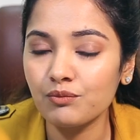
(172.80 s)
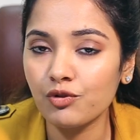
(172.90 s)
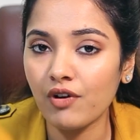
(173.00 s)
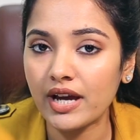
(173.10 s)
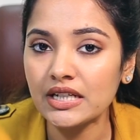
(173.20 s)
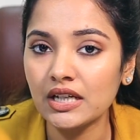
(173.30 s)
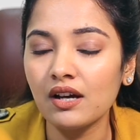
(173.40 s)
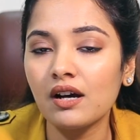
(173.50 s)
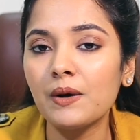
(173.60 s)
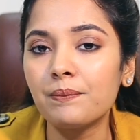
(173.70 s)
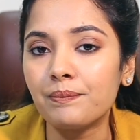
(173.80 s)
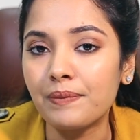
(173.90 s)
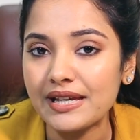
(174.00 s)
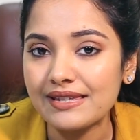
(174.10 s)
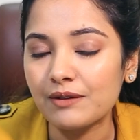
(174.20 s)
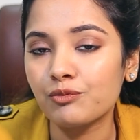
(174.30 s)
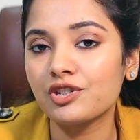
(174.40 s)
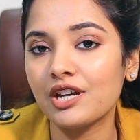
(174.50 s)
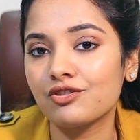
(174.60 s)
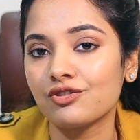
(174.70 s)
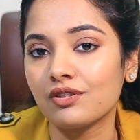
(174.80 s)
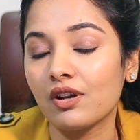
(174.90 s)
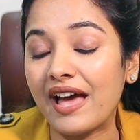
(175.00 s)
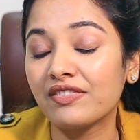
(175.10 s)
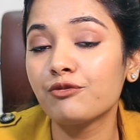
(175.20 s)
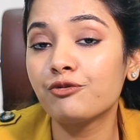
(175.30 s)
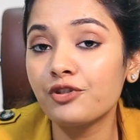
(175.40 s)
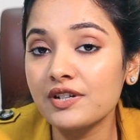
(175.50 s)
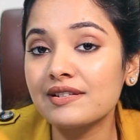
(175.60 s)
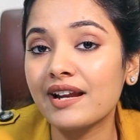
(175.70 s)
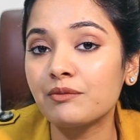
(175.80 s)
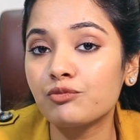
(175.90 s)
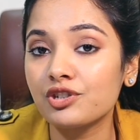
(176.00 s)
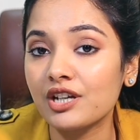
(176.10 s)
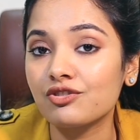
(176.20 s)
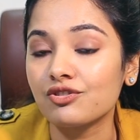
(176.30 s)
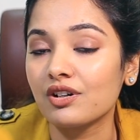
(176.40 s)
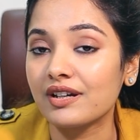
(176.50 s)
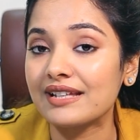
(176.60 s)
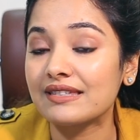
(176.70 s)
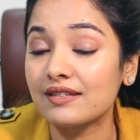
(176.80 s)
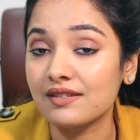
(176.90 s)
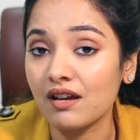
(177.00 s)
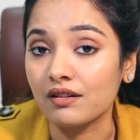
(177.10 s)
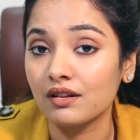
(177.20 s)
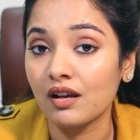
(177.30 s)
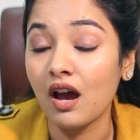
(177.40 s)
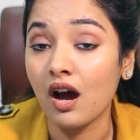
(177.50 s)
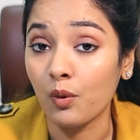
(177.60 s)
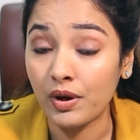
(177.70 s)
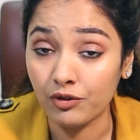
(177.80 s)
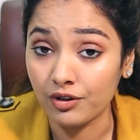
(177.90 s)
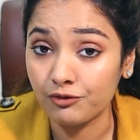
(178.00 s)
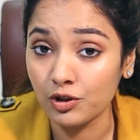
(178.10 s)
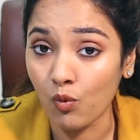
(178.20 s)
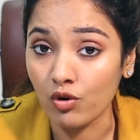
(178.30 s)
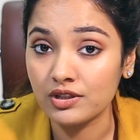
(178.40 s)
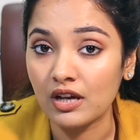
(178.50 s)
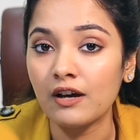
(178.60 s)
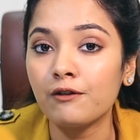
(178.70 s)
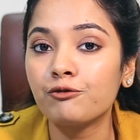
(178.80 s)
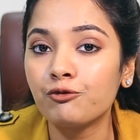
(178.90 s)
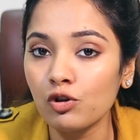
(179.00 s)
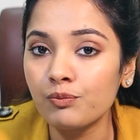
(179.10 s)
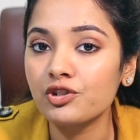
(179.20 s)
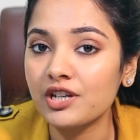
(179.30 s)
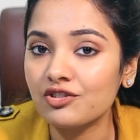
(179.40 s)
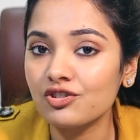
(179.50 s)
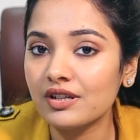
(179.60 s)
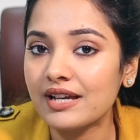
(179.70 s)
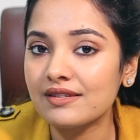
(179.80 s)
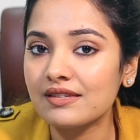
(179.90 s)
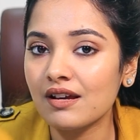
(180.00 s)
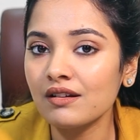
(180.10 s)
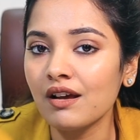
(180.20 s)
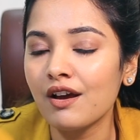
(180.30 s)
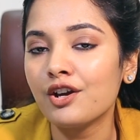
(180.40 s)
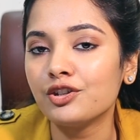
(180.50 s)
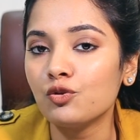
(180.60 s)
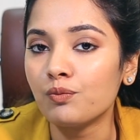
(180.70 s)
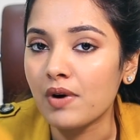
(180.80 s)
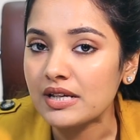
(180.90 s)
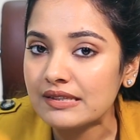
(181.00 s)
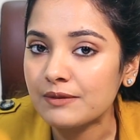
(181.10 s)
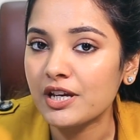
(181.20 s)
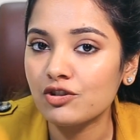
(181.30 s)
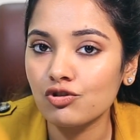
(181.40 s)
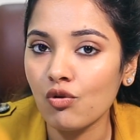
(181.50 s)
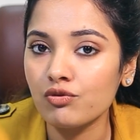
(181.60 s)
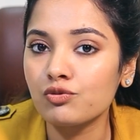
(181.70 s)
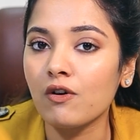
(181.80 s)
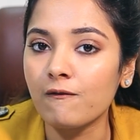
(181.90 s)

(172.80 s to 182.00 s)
can provide a basic protection and the first line protection against the sun. However, if you want full protection against the sun, you must make sure to